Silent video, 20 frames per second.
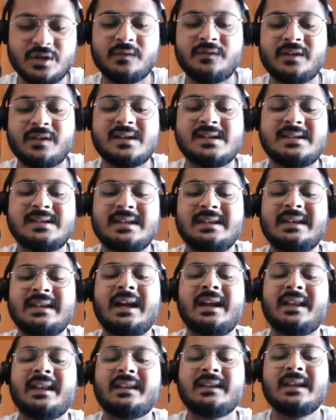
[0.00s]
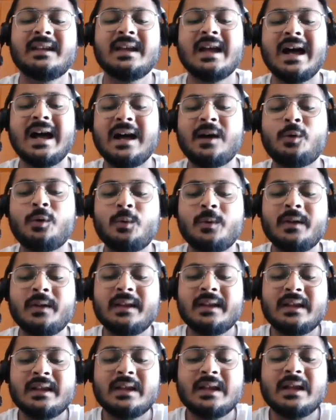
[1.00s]
of rust in iron. How?
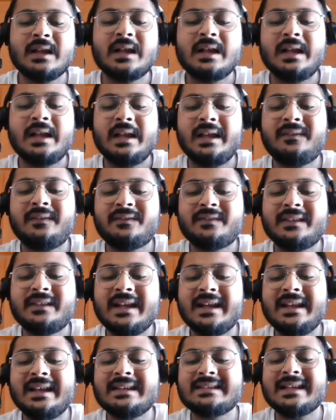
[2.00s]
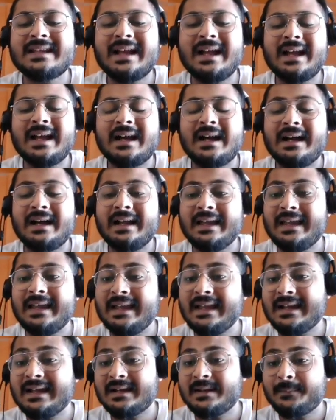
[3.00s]
If there is
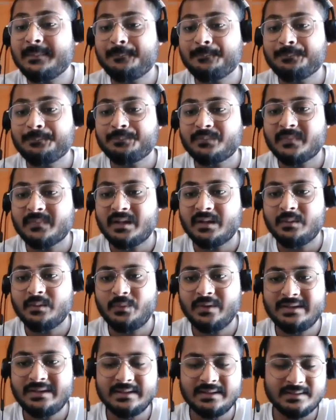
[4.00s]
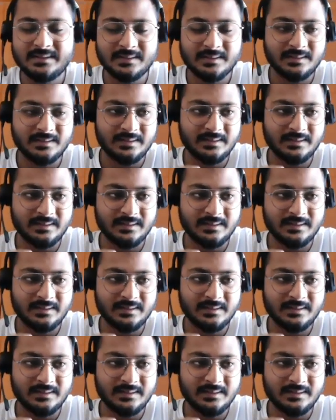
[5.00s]
air which is